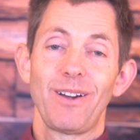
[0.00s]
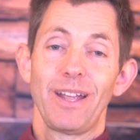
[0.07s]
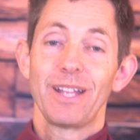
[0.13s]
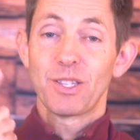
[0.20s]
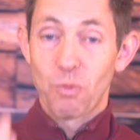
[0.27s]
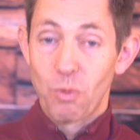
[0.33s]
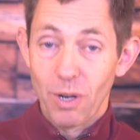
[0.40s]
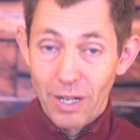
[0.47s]

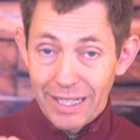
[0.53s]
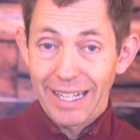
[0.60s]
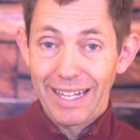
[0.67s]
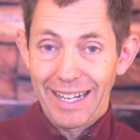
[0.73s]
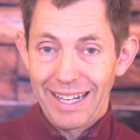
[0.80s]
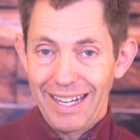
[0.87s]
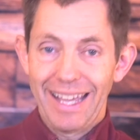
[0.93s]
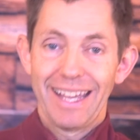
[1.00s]
it's
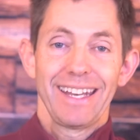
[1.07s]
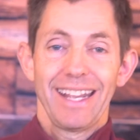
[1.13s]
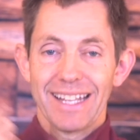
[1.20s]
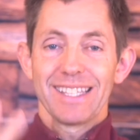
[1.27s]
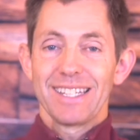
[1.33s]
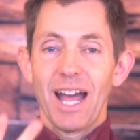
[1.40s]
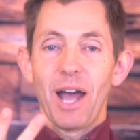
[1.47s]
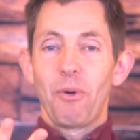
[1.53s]
working and it's
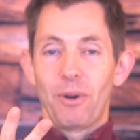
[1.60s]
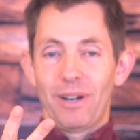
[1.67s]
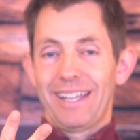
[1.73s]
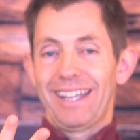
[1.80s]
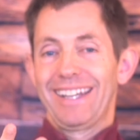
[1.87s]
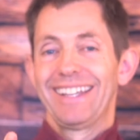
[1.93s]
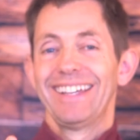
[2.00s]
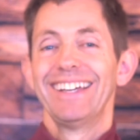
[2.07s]
not
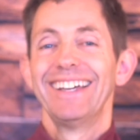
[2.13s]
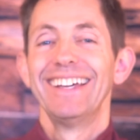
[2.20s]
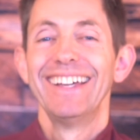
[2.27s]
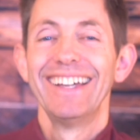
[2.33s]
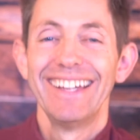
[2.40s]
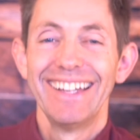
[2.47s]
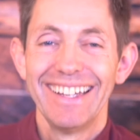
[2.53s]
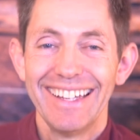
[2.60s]
working.
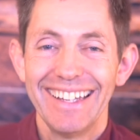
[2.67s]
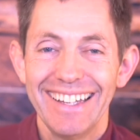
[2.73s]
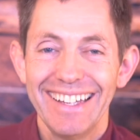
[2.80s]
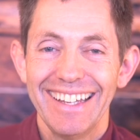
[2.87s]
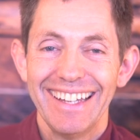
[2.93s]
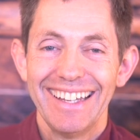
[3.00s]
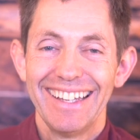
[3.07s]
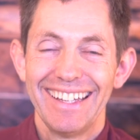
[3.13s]

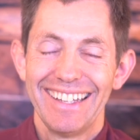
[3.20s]
The